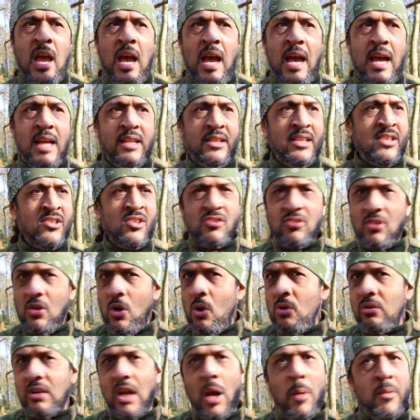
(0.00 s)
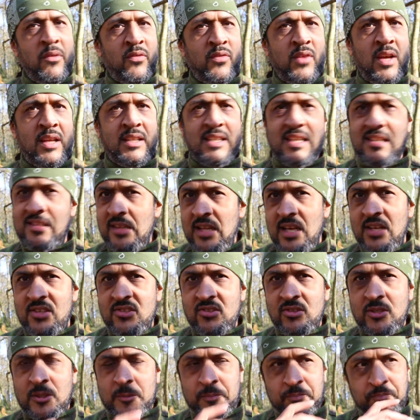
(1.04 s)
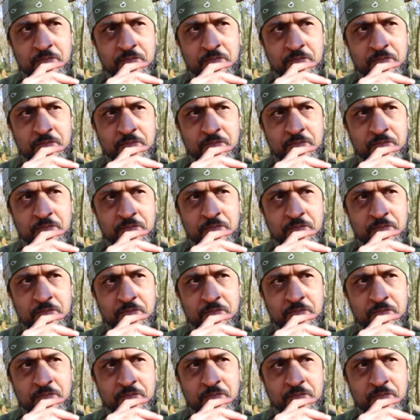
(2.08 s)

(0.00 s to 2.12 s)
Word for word: and this is an ongoing thing this list